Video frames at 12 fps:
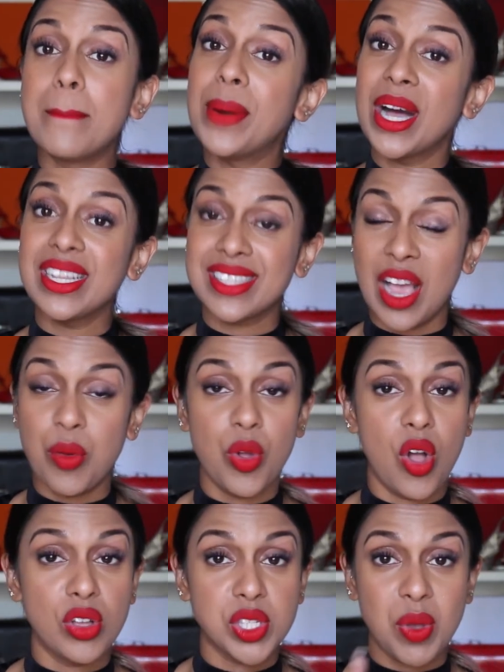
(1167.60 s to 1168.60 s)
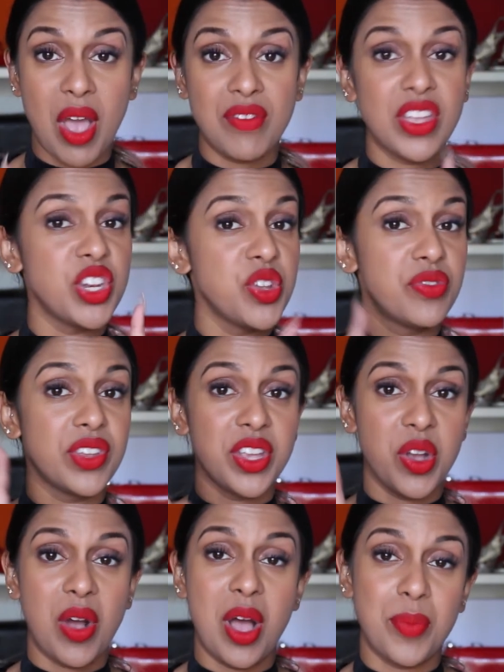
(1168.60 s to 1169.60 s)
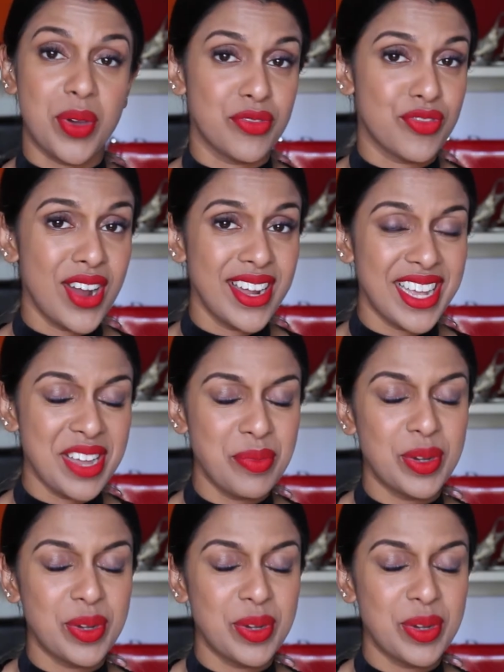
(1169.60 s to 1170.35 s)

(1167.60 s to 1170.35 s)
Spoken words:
But I will also have a new video up on Friday,